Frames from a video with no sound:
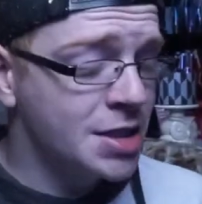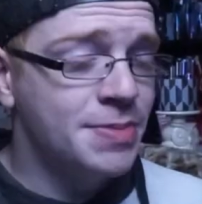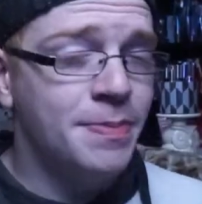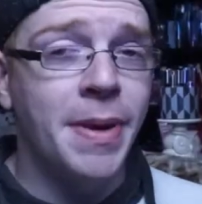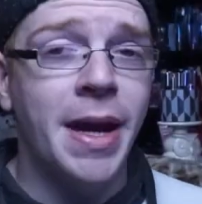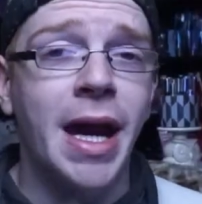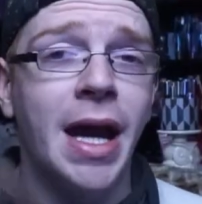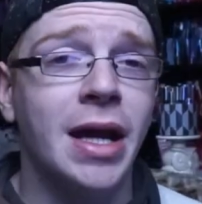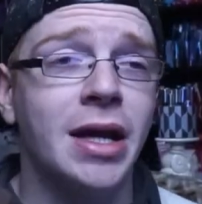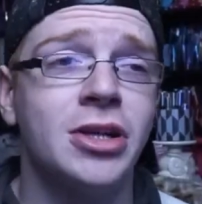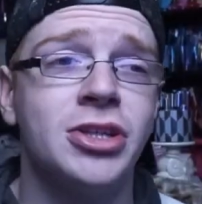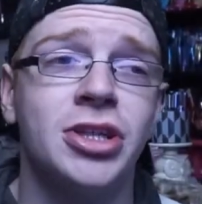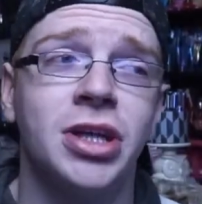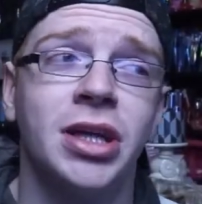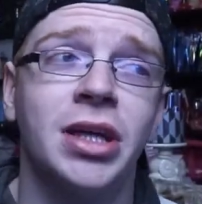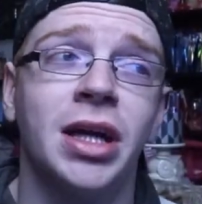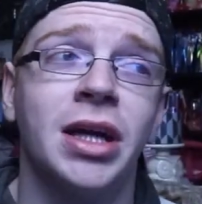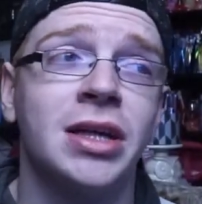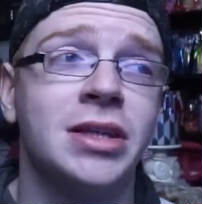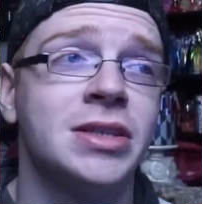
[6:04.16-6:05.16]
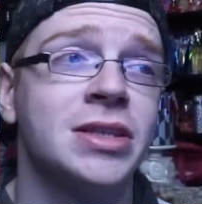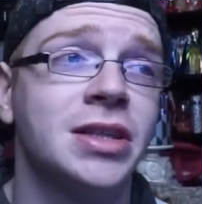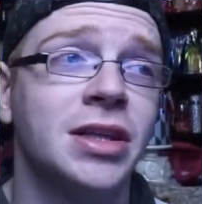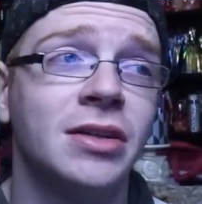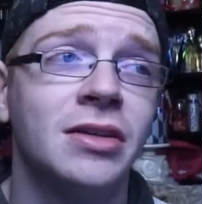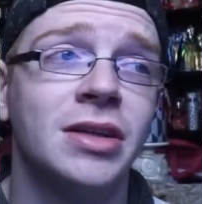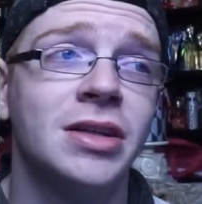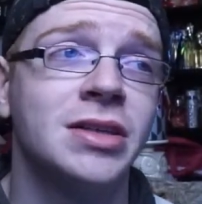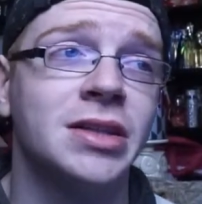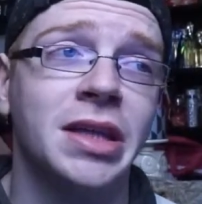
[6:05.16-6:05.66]
this packaging is
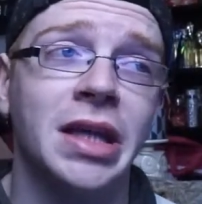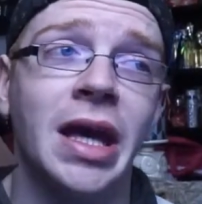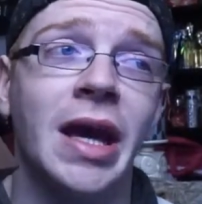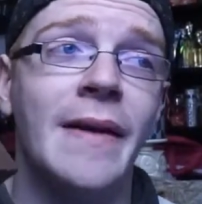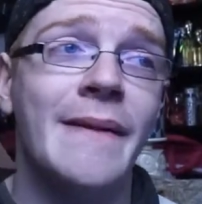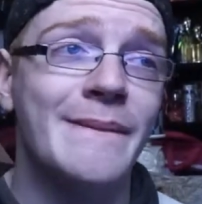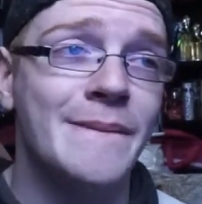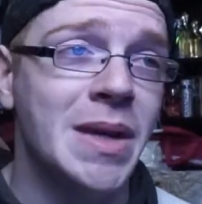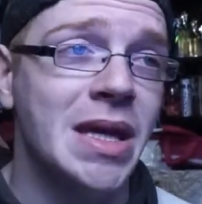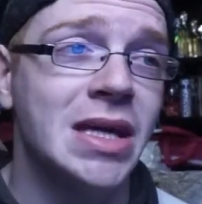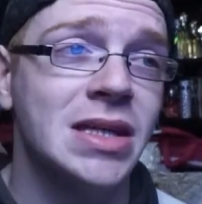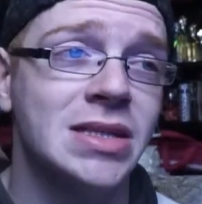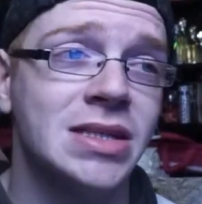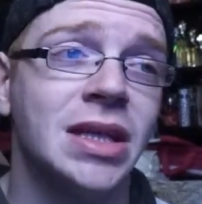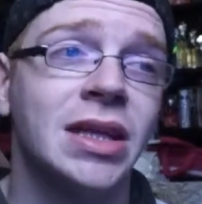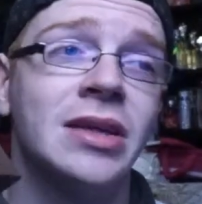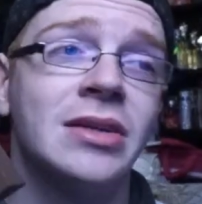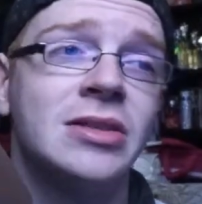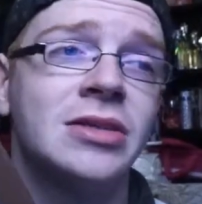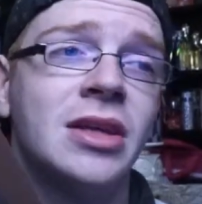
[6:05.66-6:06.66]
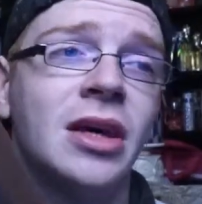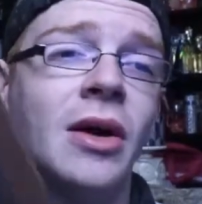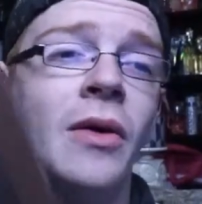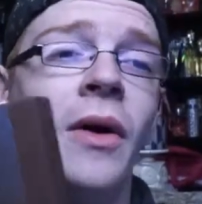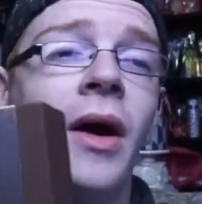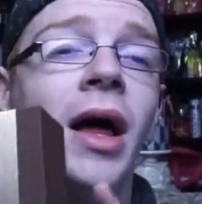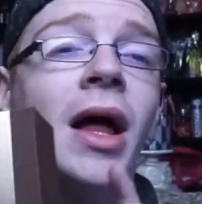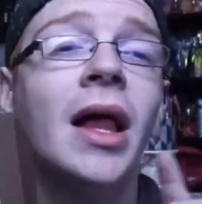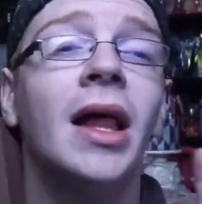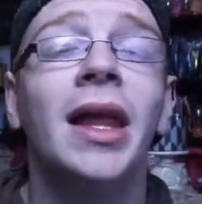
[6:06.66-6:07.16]
seriously amazing. So,
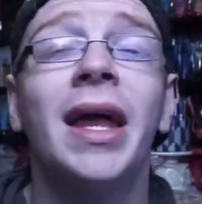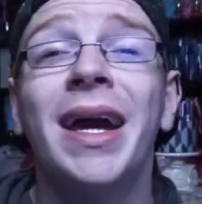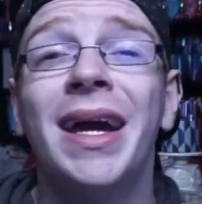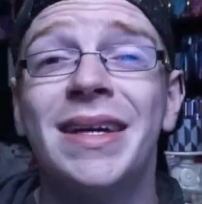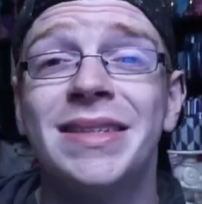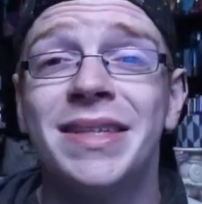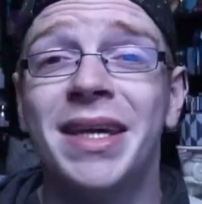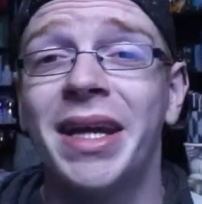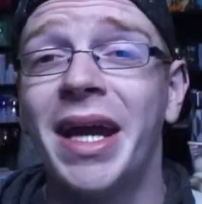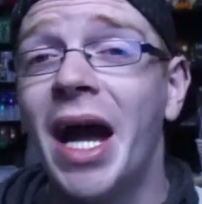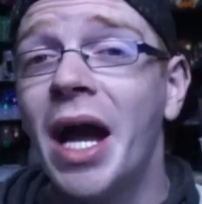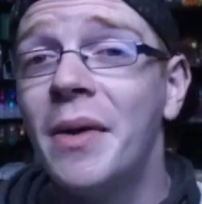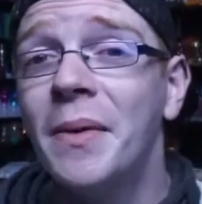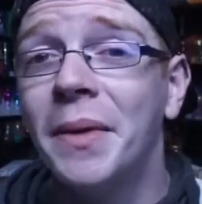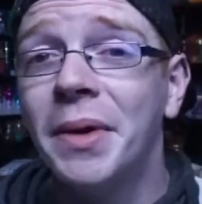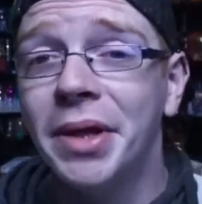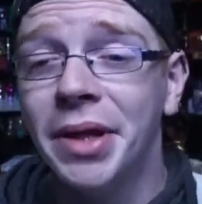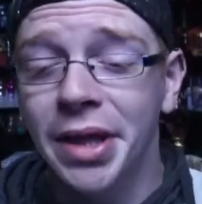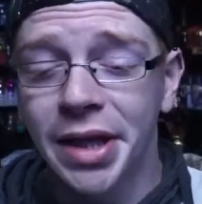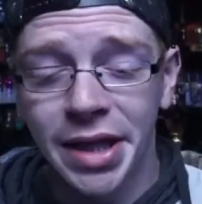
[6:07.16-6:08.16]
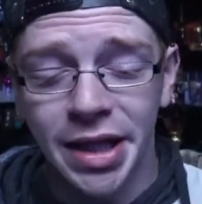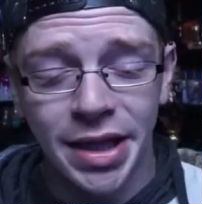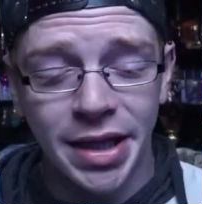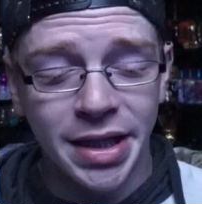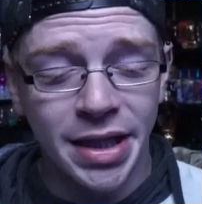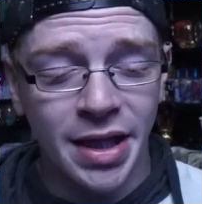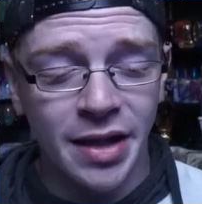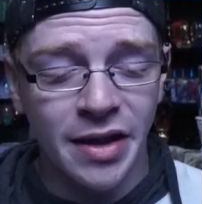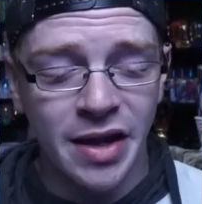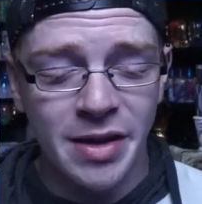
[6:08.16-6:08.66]
like I said, I will
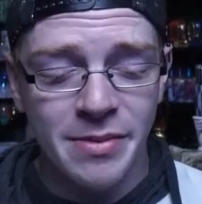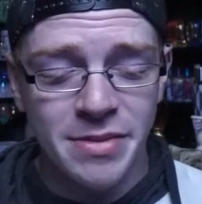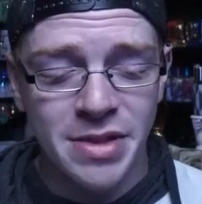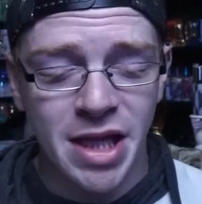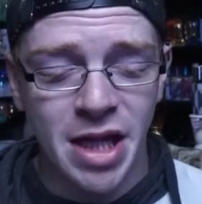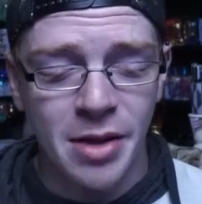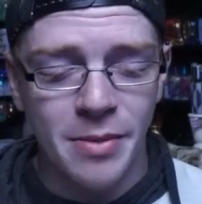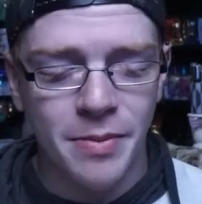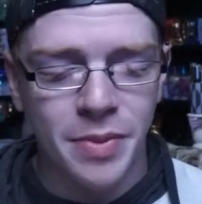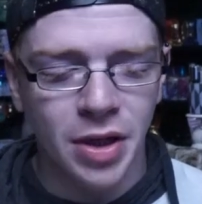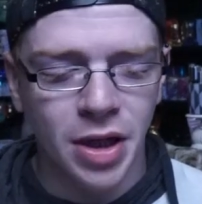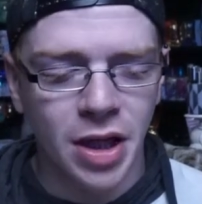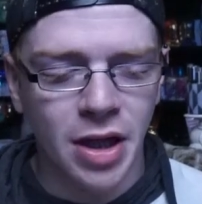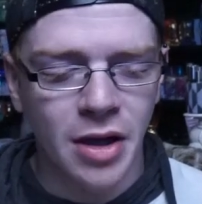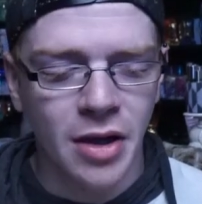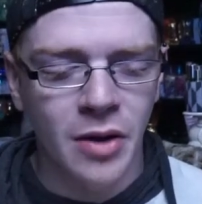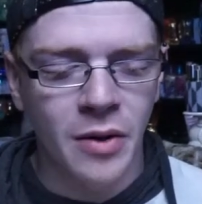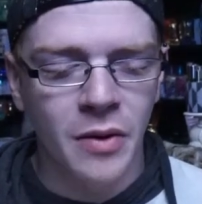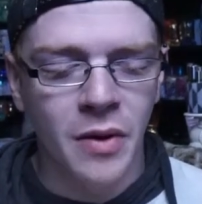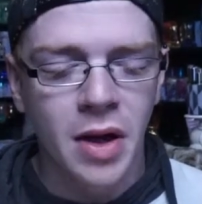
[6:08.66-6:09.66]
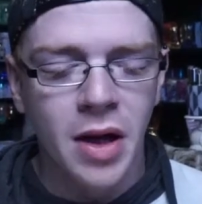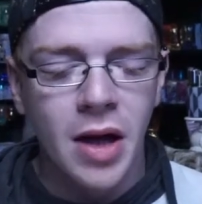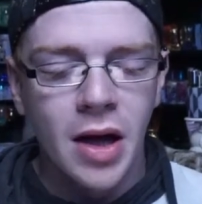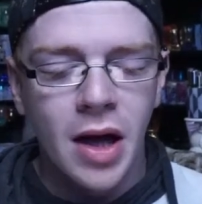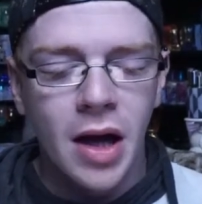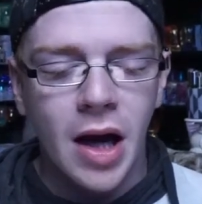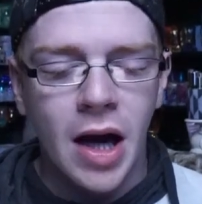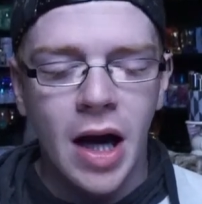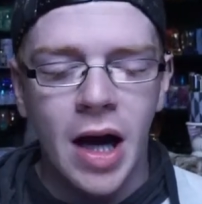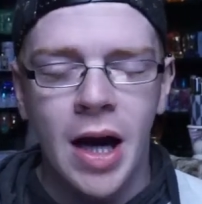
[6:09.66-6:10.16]
link them down below.
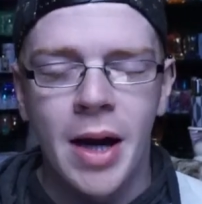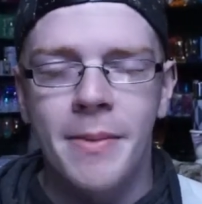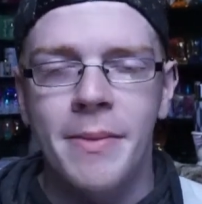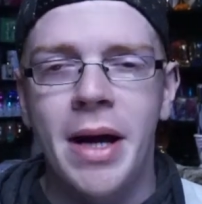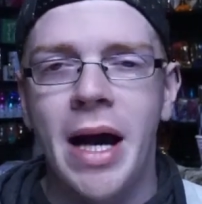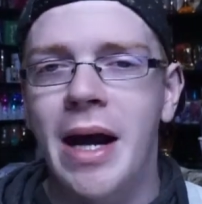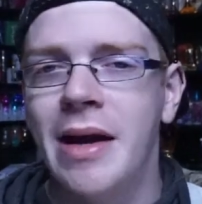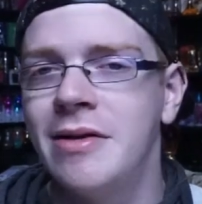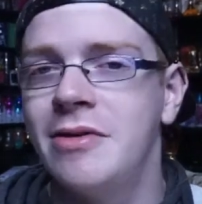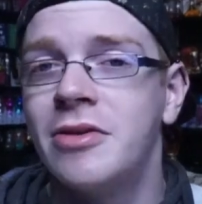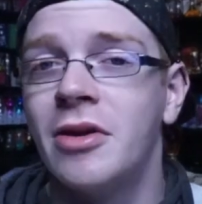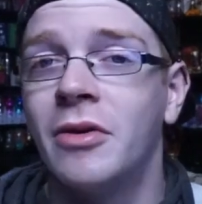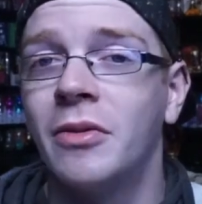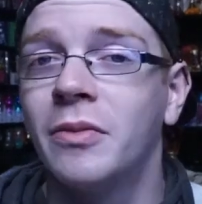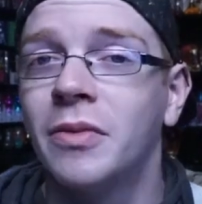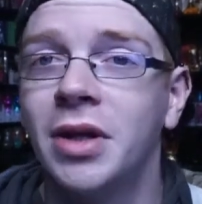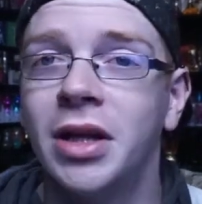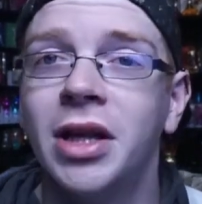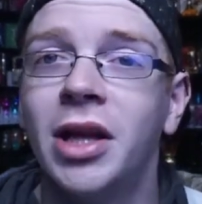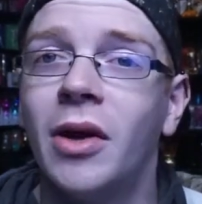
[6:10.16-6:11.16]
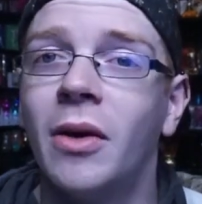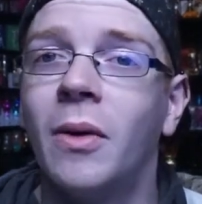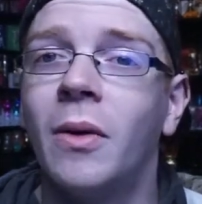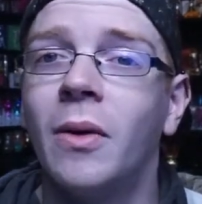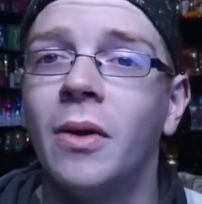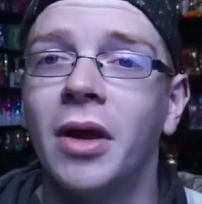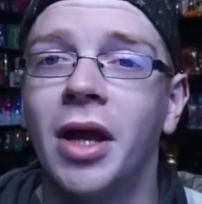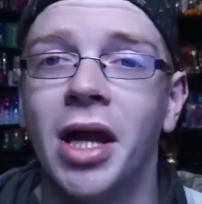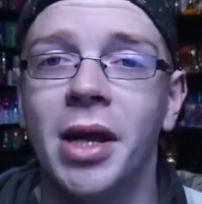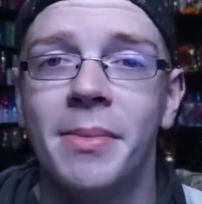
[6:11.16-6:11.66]
Um, I don't really know a
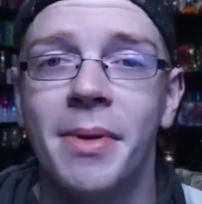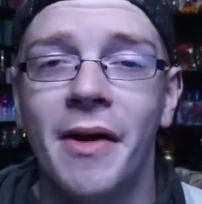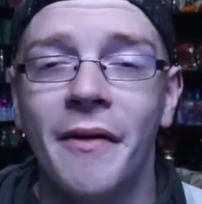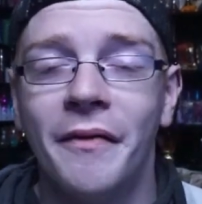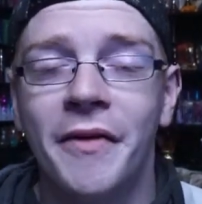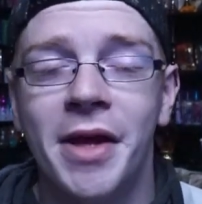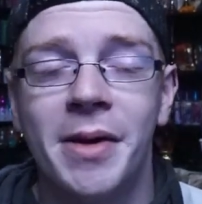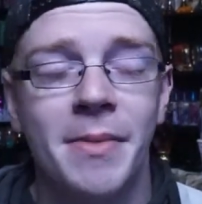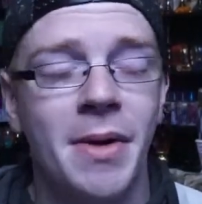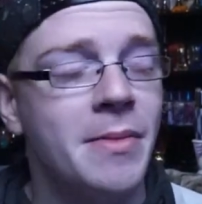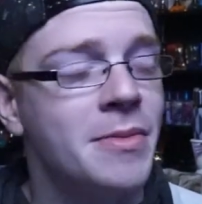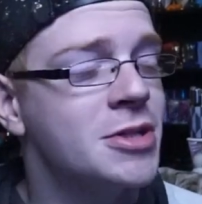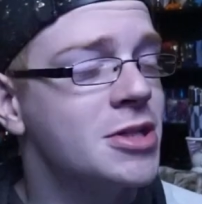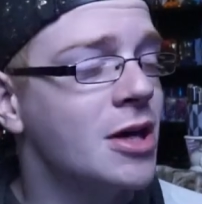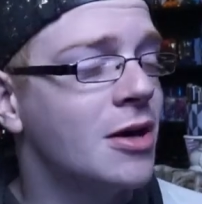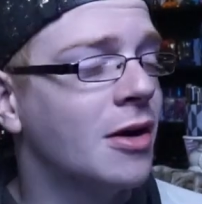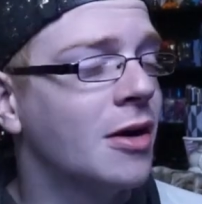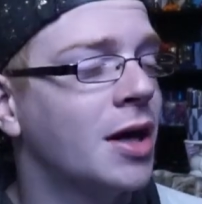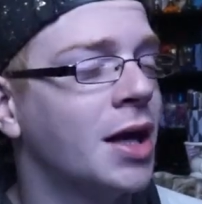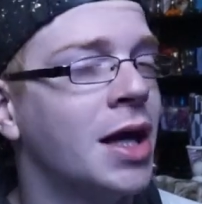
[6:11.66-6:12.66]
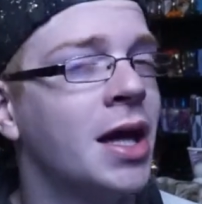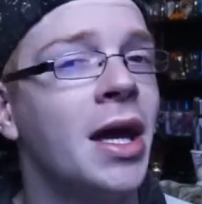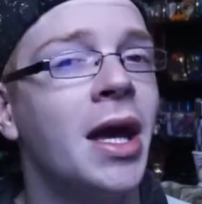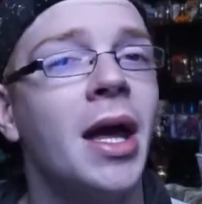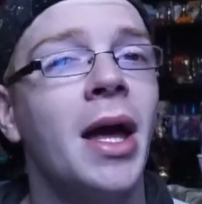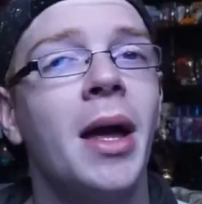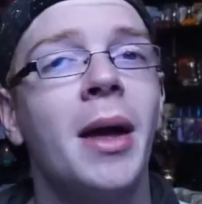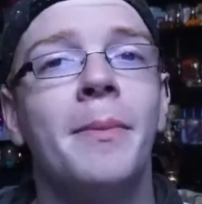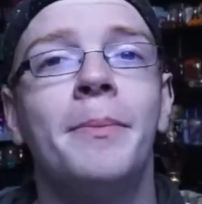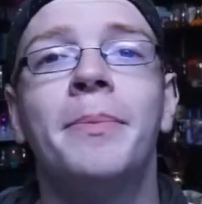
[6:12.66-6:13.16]
whole lot about them, I'm sorry,
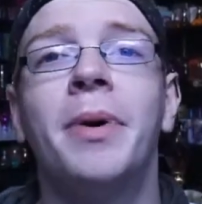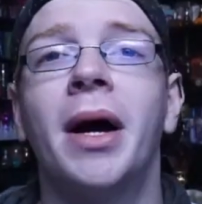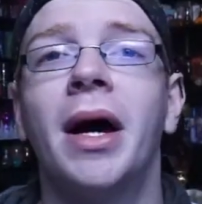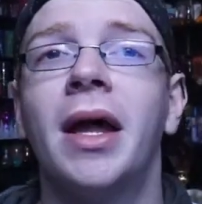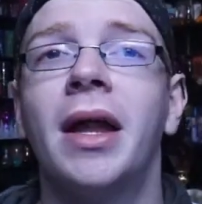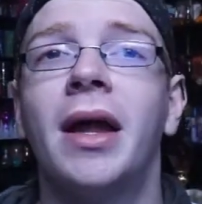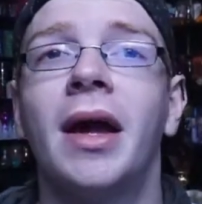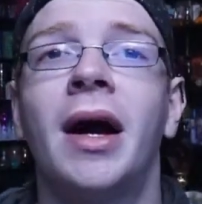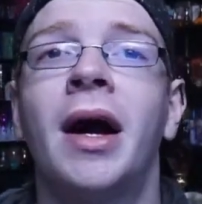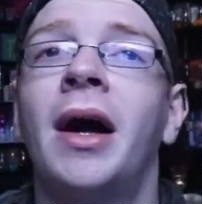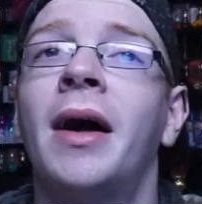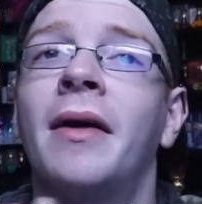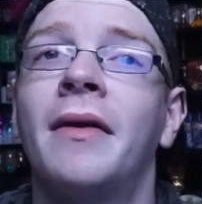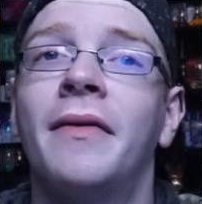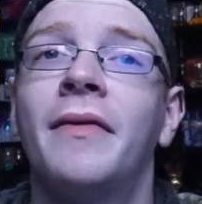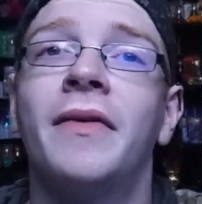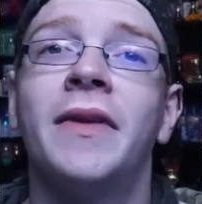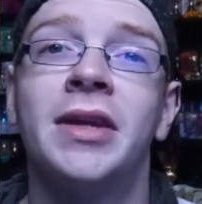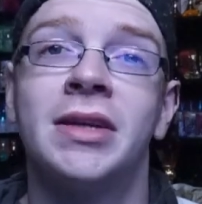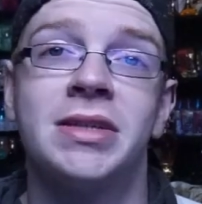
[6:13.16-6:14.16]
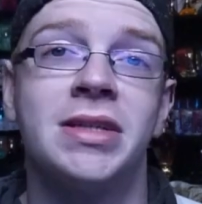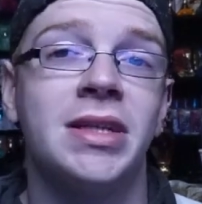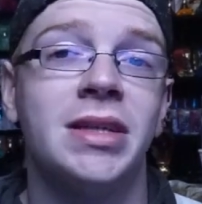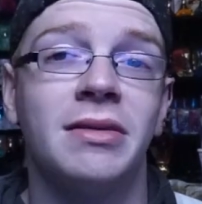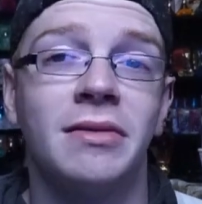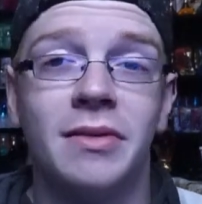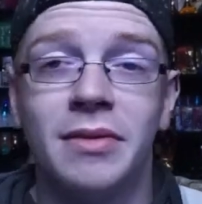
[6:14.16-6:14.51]
but uh, this